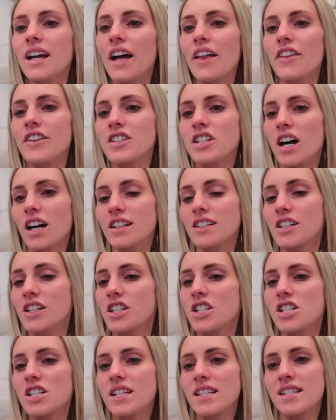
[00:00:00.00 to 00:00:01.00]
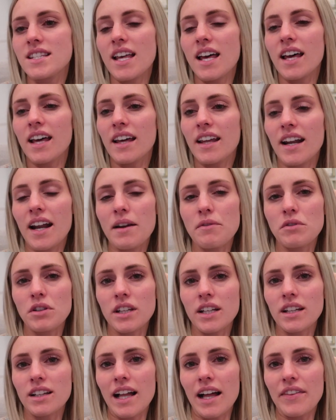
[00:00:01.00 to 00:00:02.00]
Yeah, the doctor, she said, I'm
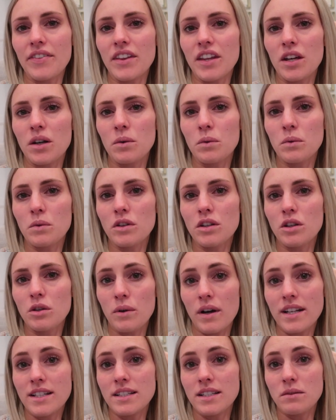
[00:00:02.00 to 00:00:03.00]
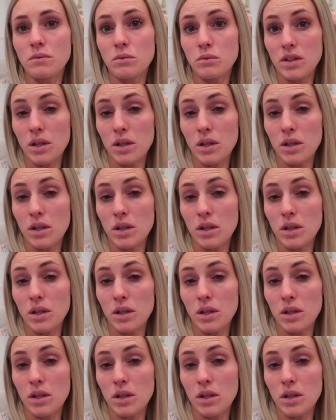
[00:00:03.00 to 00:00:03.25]
really glad that you went